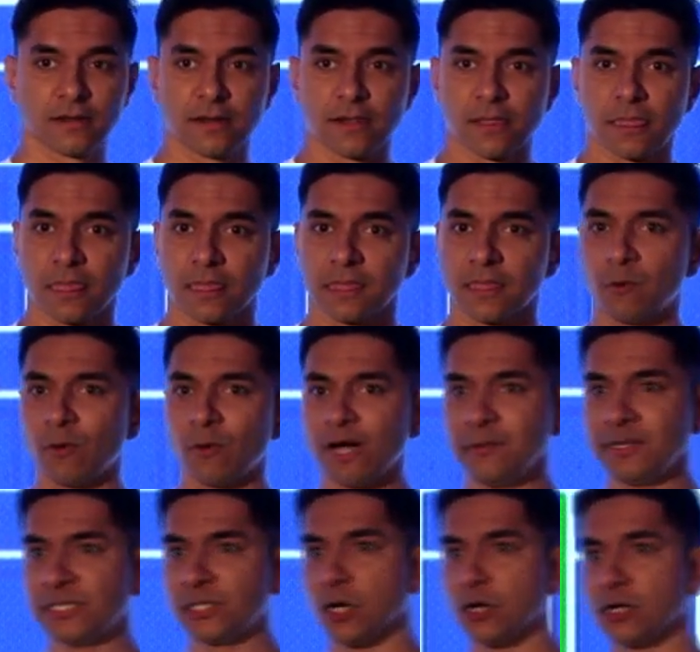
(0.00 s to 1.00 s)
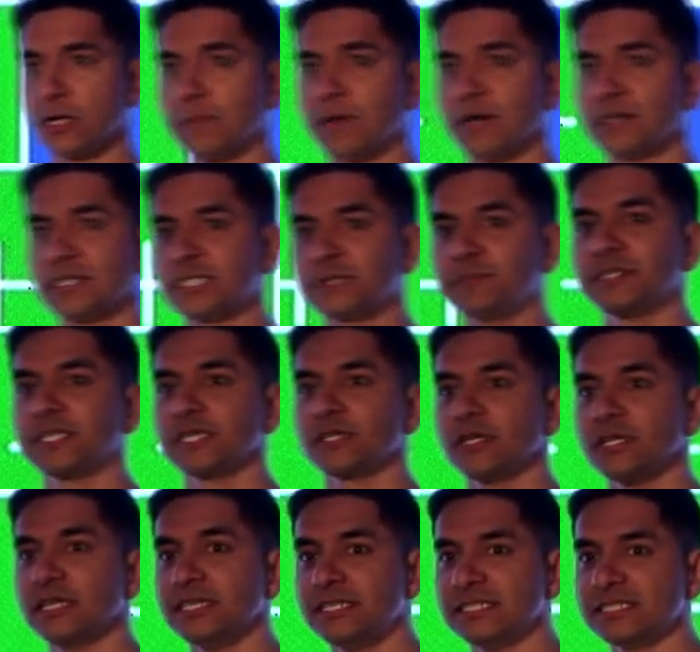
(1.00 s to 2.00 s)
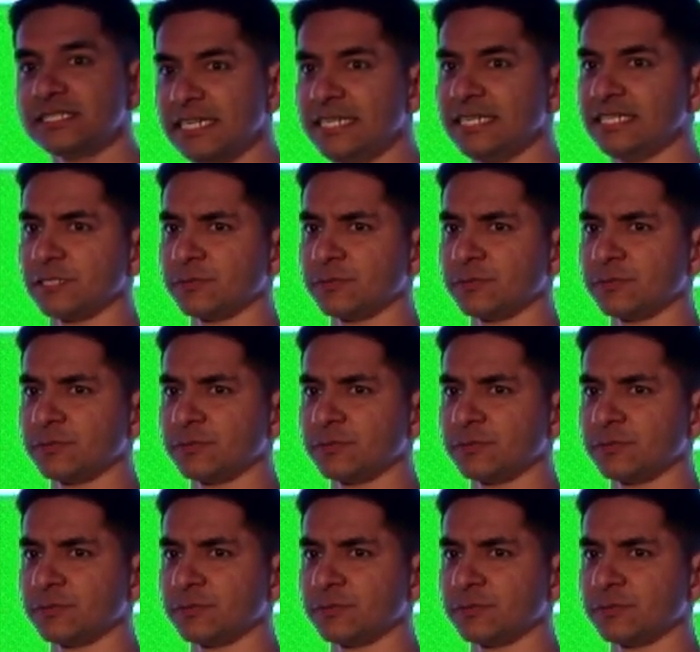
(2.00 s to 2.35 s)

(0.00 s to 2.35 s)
Now, why are we talking about this particular disease?